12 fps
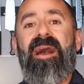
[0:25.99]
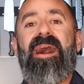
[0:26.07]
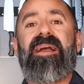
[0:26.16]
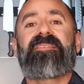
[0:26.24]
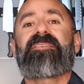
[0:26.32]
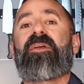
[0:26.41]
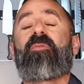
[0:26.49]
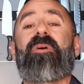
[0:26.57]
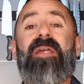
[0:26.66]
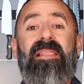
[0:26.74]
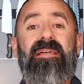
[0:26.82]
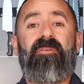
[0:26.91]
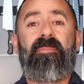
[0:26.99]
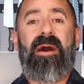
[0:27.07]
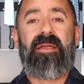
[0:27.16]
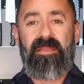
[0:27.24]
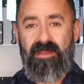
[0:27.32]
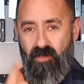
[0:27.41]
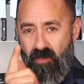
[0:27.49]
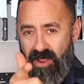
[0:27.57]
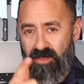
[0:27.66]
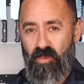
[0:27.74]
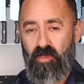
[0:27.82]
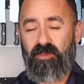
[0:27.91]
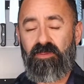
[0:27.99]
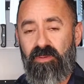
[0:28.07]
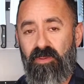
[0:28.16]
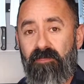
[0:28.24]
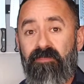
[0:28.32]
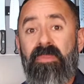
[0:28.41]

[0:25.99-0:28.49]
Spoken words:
I tell you what I love about it and why you will too.